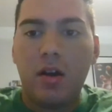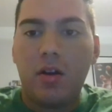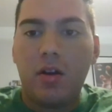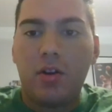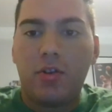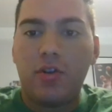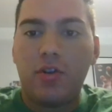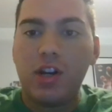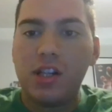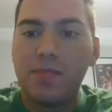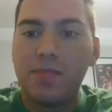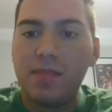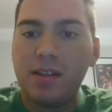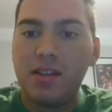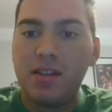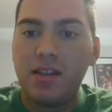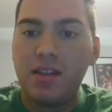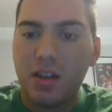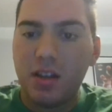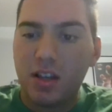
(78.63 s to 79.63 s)

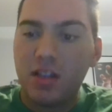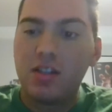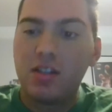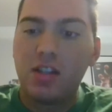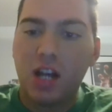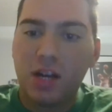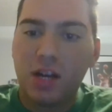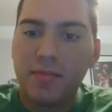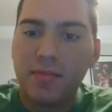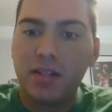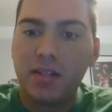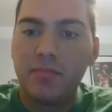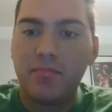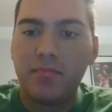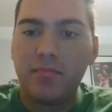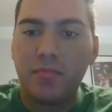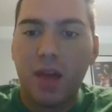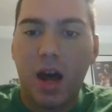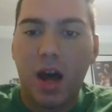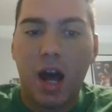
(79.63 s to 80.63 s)
Christmas is coming.
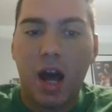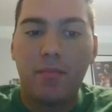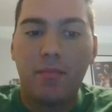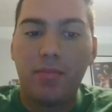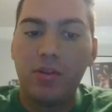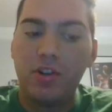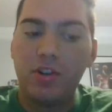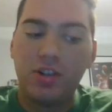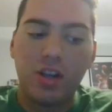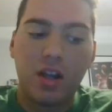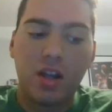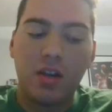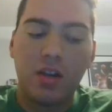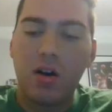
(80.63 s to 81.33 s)
I appreciate